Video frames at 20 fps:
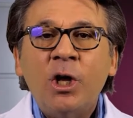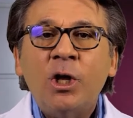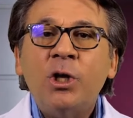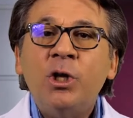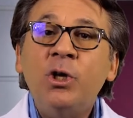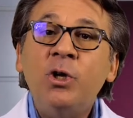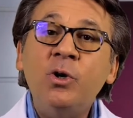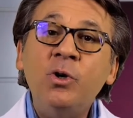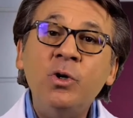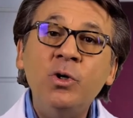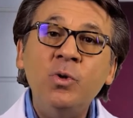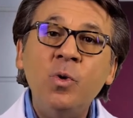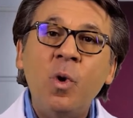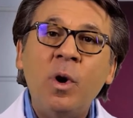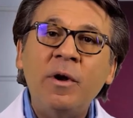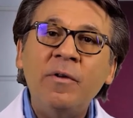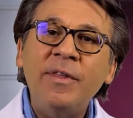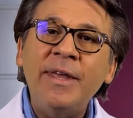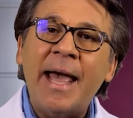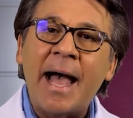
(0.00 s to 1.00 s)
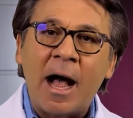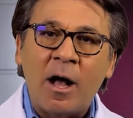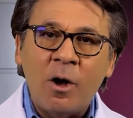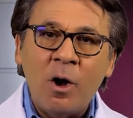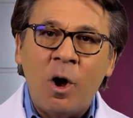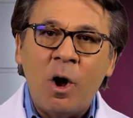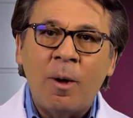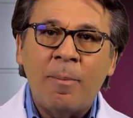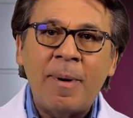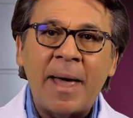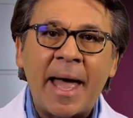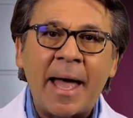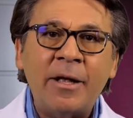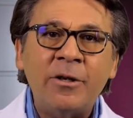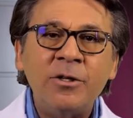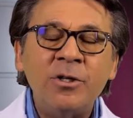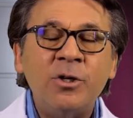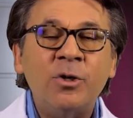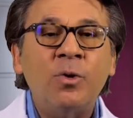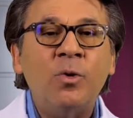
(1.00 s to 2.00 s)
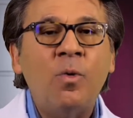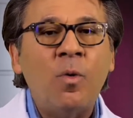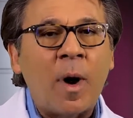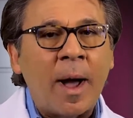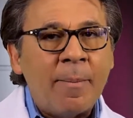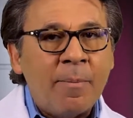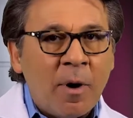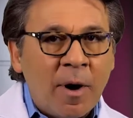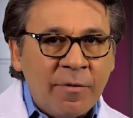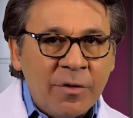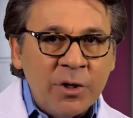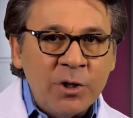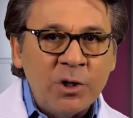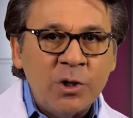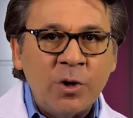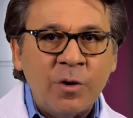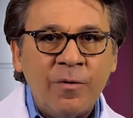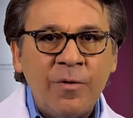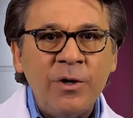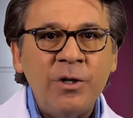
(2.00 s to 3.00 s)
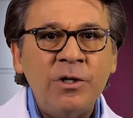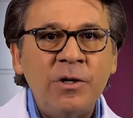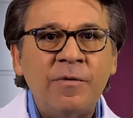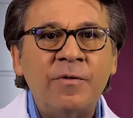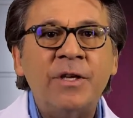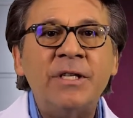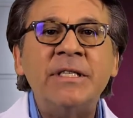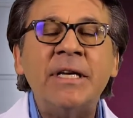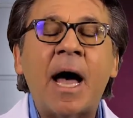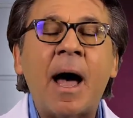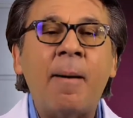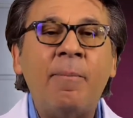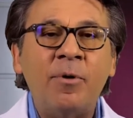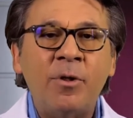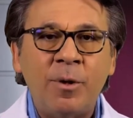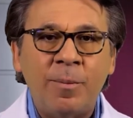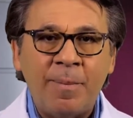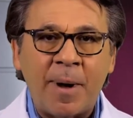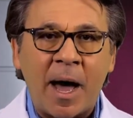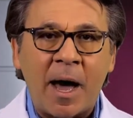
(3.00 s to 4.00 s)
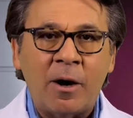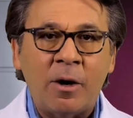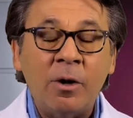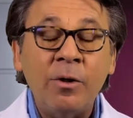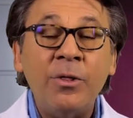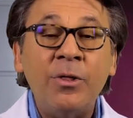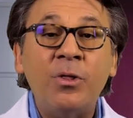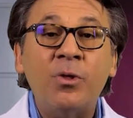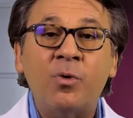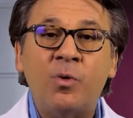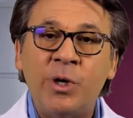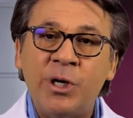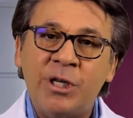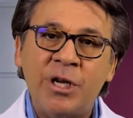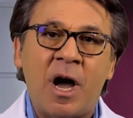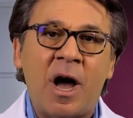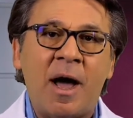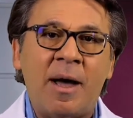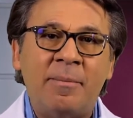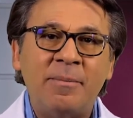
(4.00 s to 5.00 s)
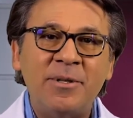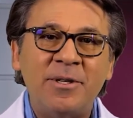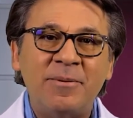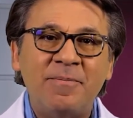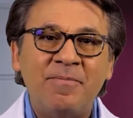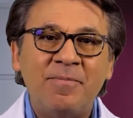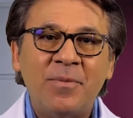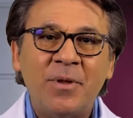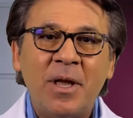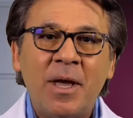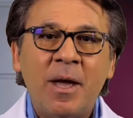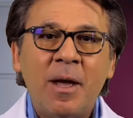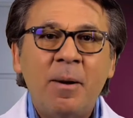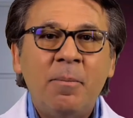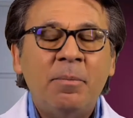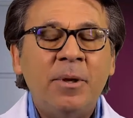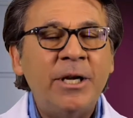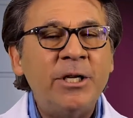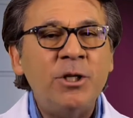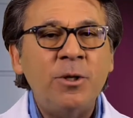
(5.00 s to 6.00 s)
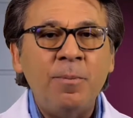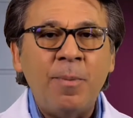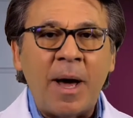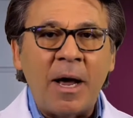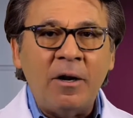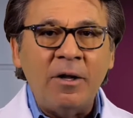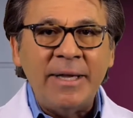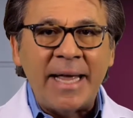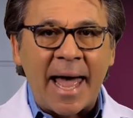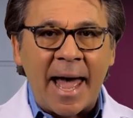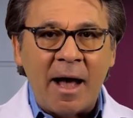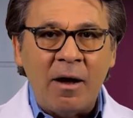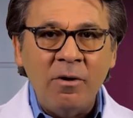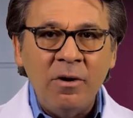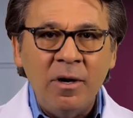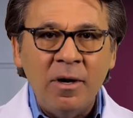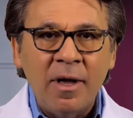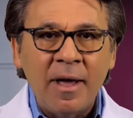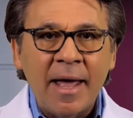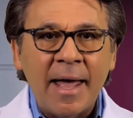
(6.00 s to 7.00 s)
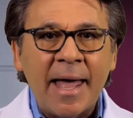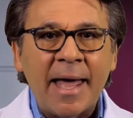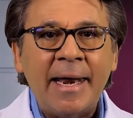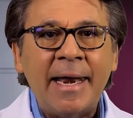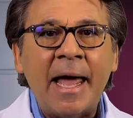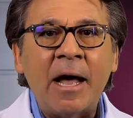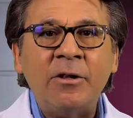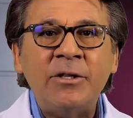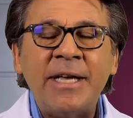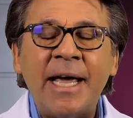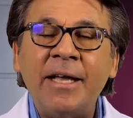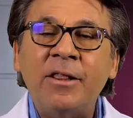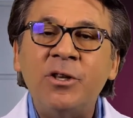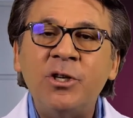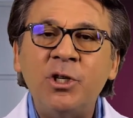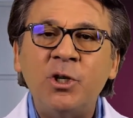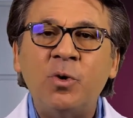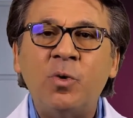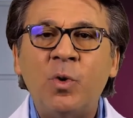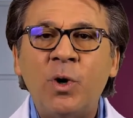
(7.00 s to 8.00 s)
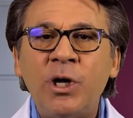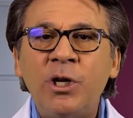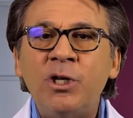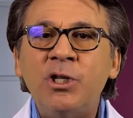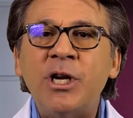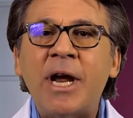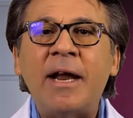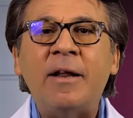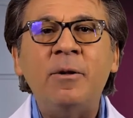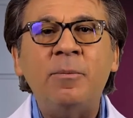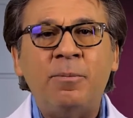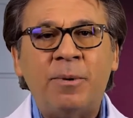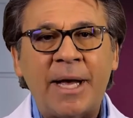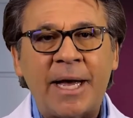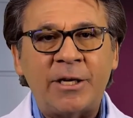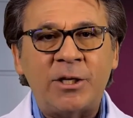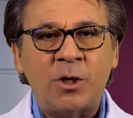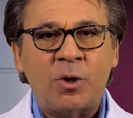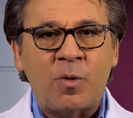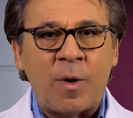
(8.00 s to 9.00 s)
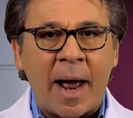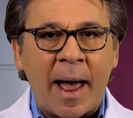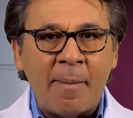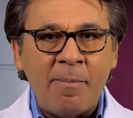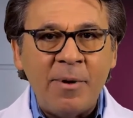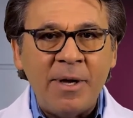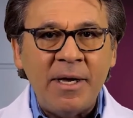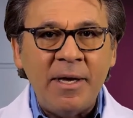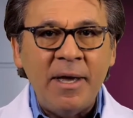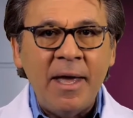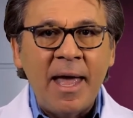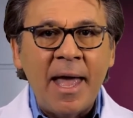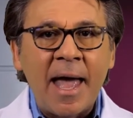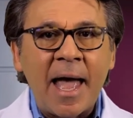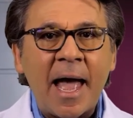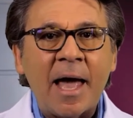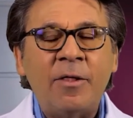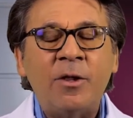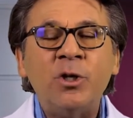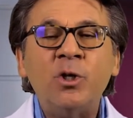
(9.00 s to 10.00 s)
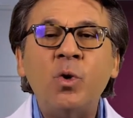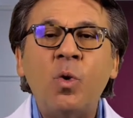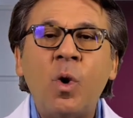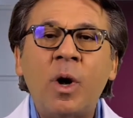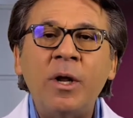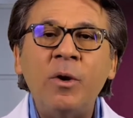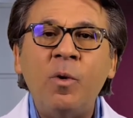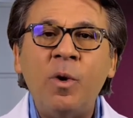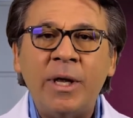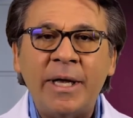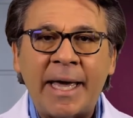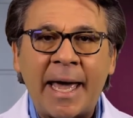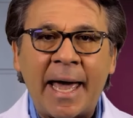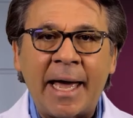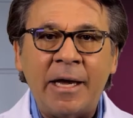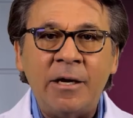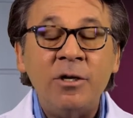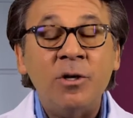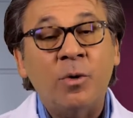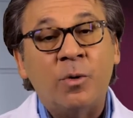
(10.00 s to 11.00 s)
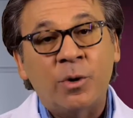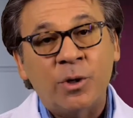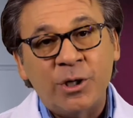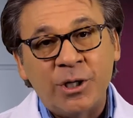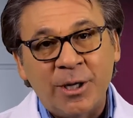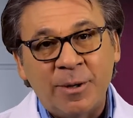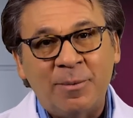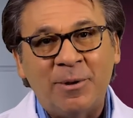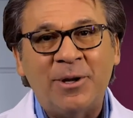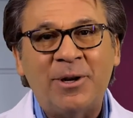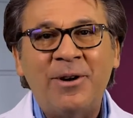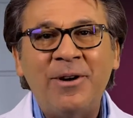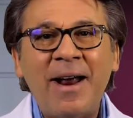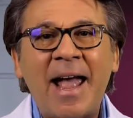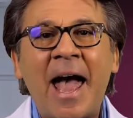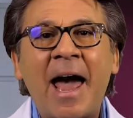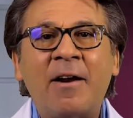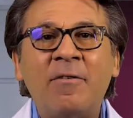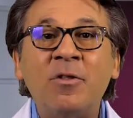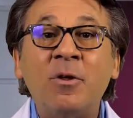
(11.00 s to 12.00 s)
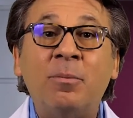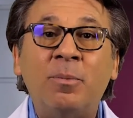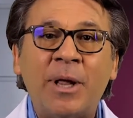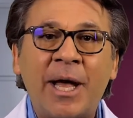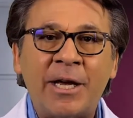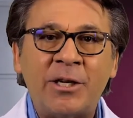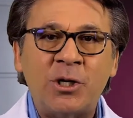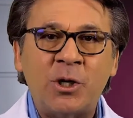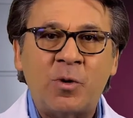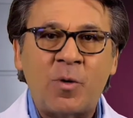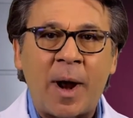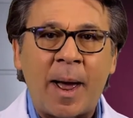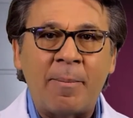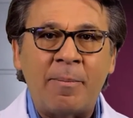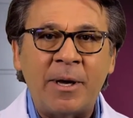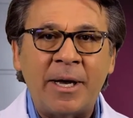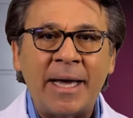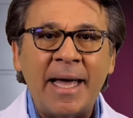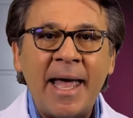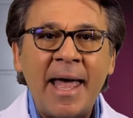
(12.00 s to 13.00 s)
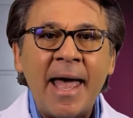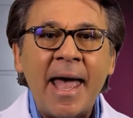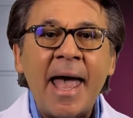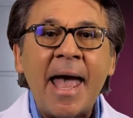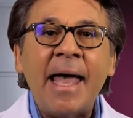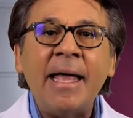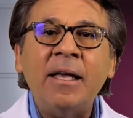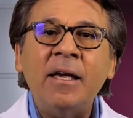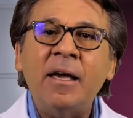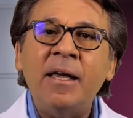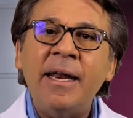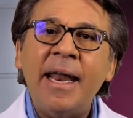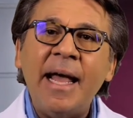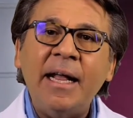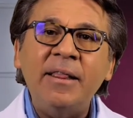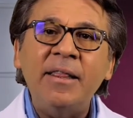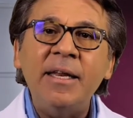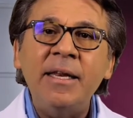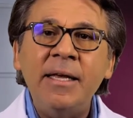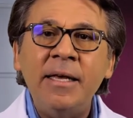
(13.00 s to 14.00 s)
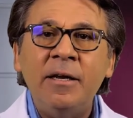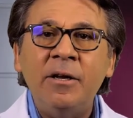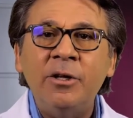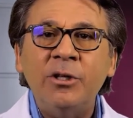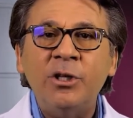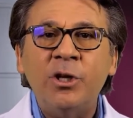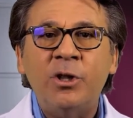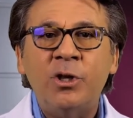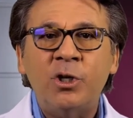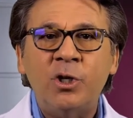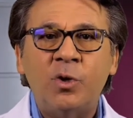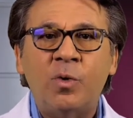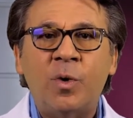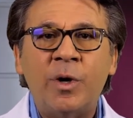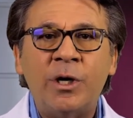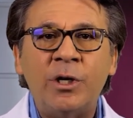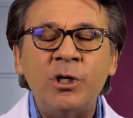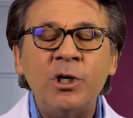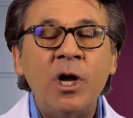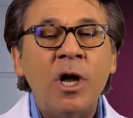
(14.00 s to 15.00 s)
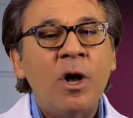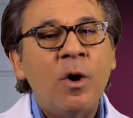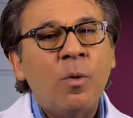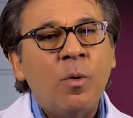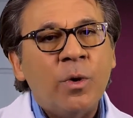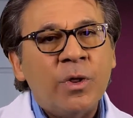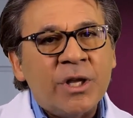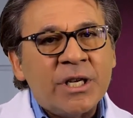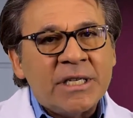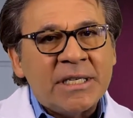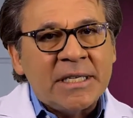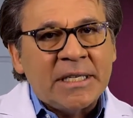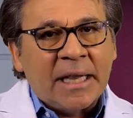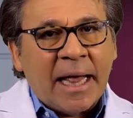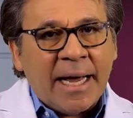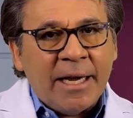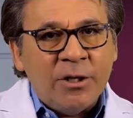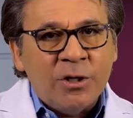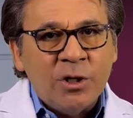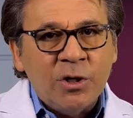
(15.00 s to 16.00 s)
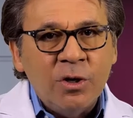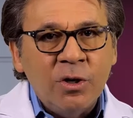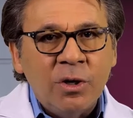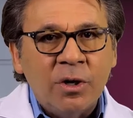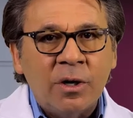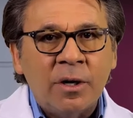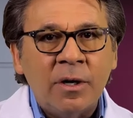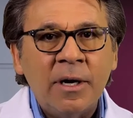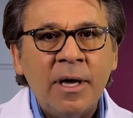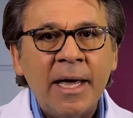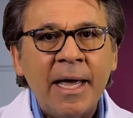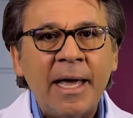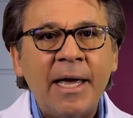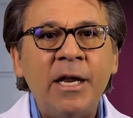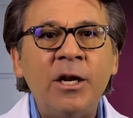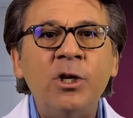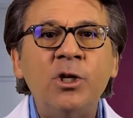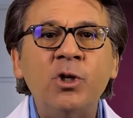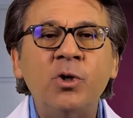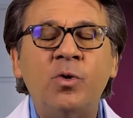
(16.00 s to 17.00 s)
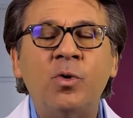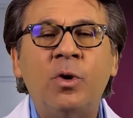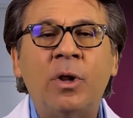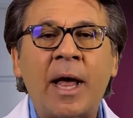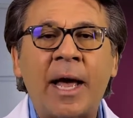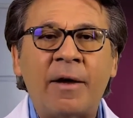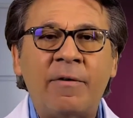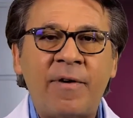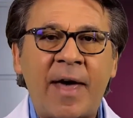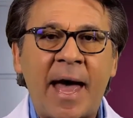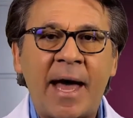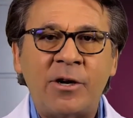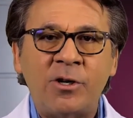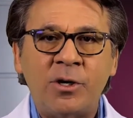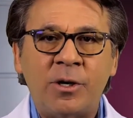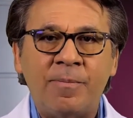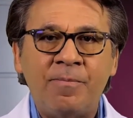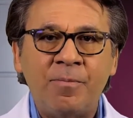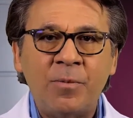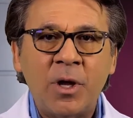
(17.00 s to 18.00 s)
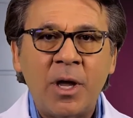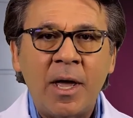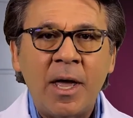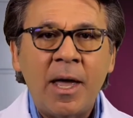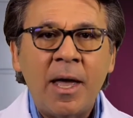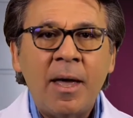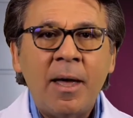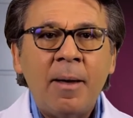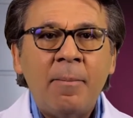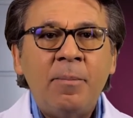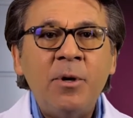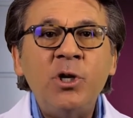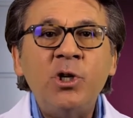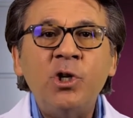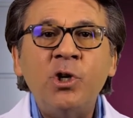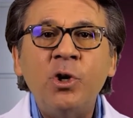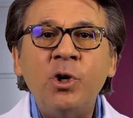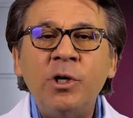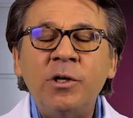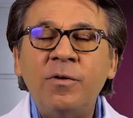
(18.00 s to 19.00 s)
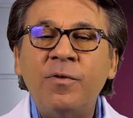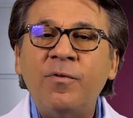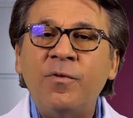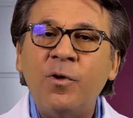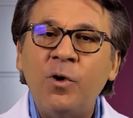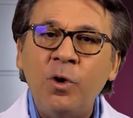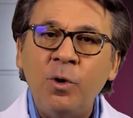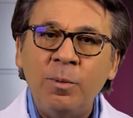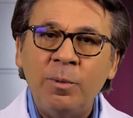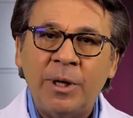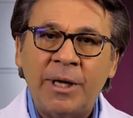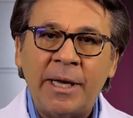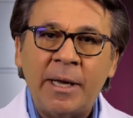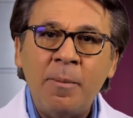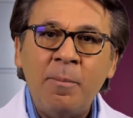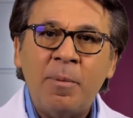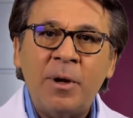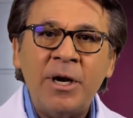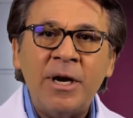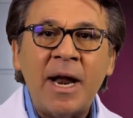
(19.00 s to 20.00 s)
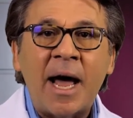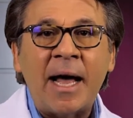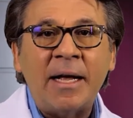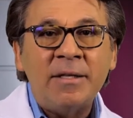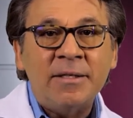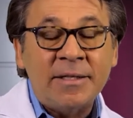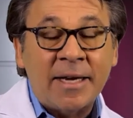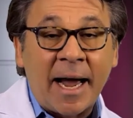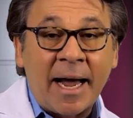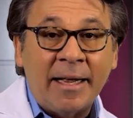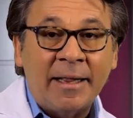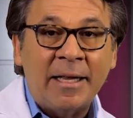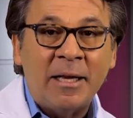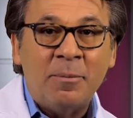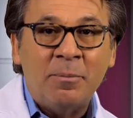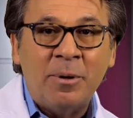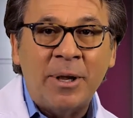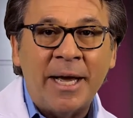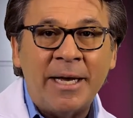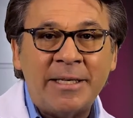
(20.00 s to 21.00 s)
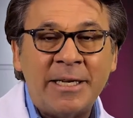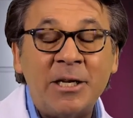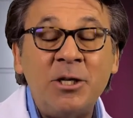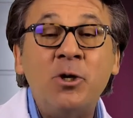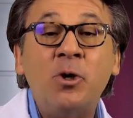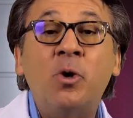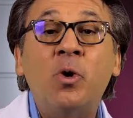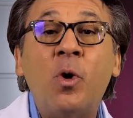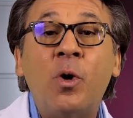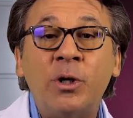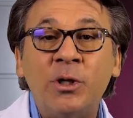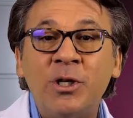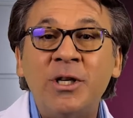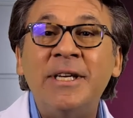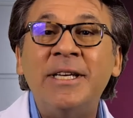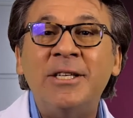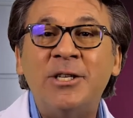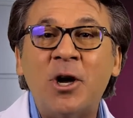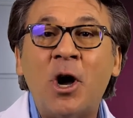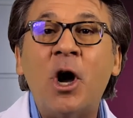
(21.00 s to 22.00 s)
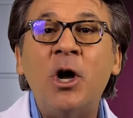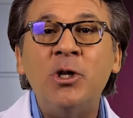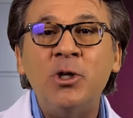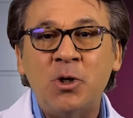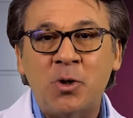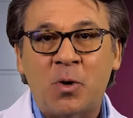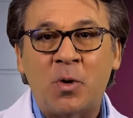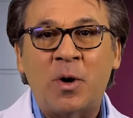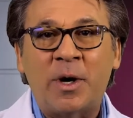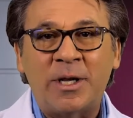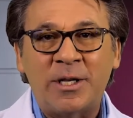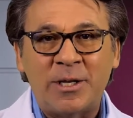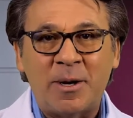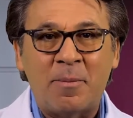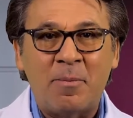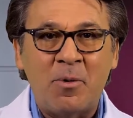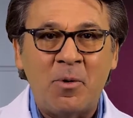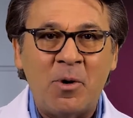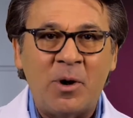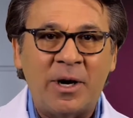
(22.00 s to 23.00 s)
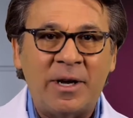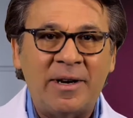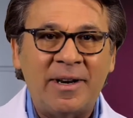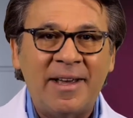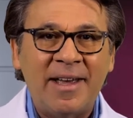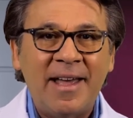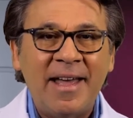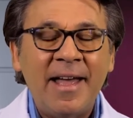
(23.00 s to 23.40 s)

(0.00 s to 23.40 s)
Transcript: Use one of the alcohol pads to wipe off the surface of the top of the bottle 3 times. Place the bottle down, and now take the syringe out of the plastic wrapping and the 21 gauge or similar out of the plastic wrapping, and connect the needle to the syringe with a slight turn in a screw-like fashion. Be sure it's firmly but not tightly in place, as you're going to need to unscrew it at some point.